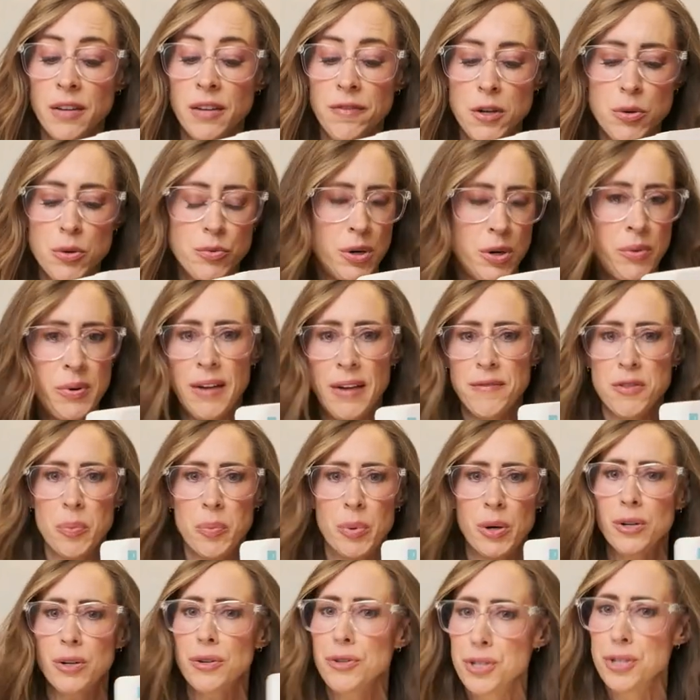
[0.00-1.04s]
And if you don't have the
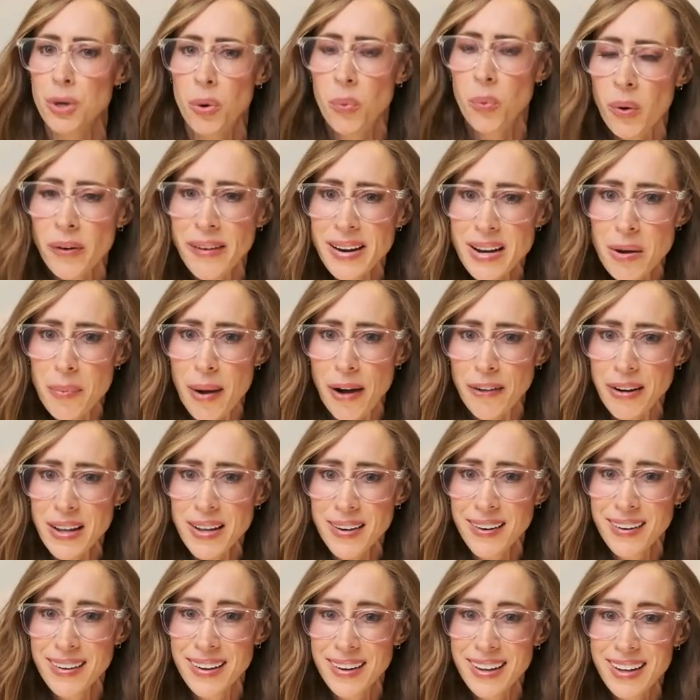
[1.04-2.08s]
book, don't worry about
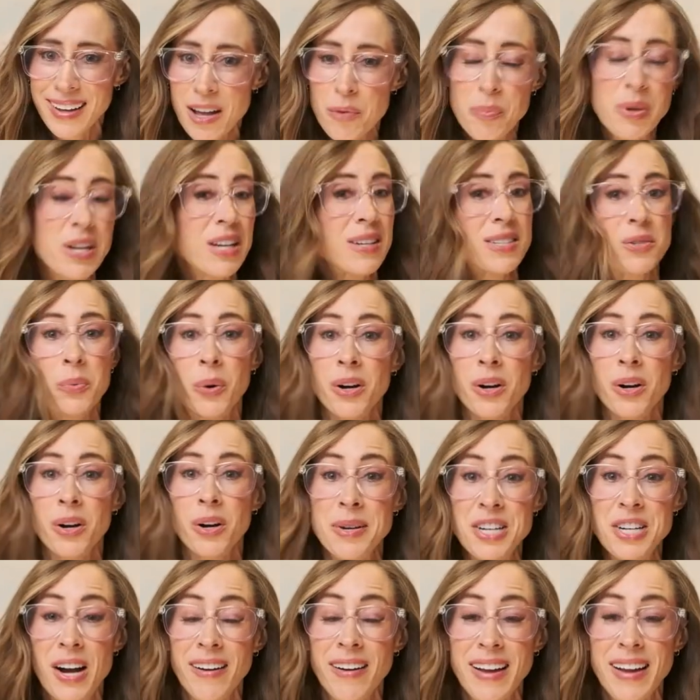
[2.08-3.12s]
it because we're going to
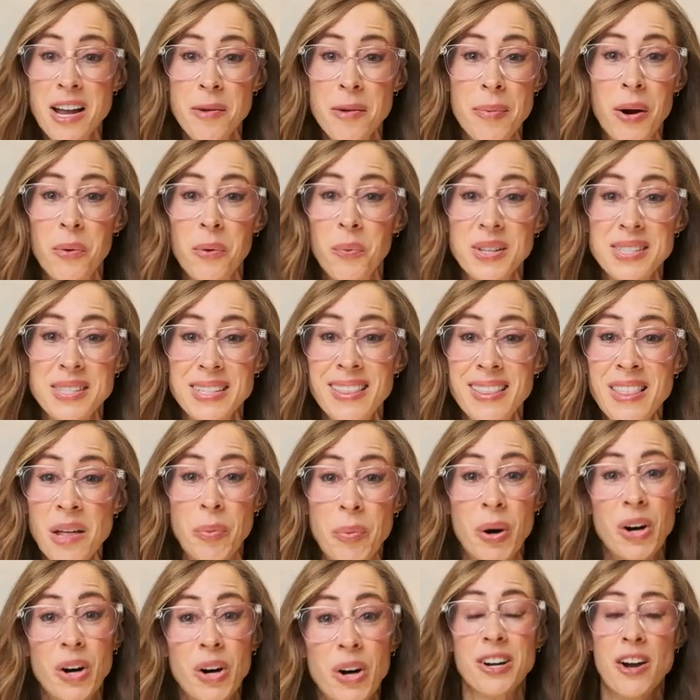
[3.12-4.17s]
be talking about what's in the
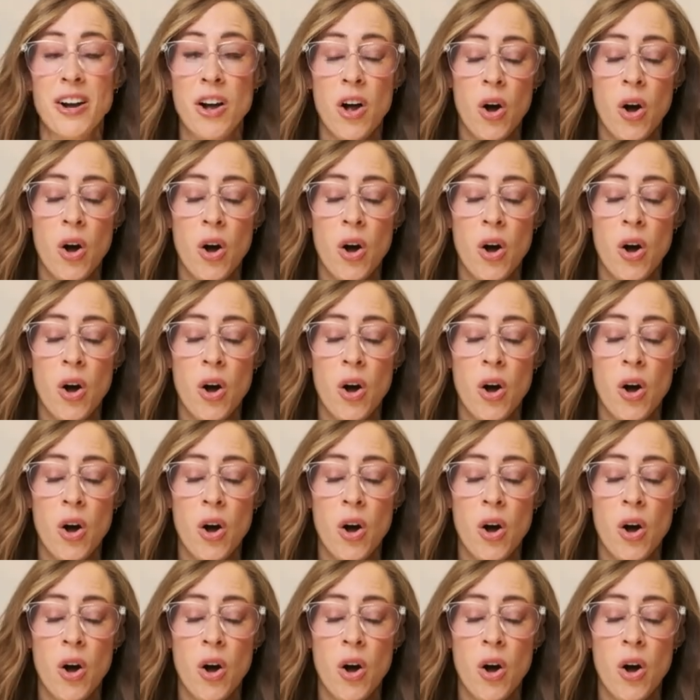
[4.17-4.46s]
book.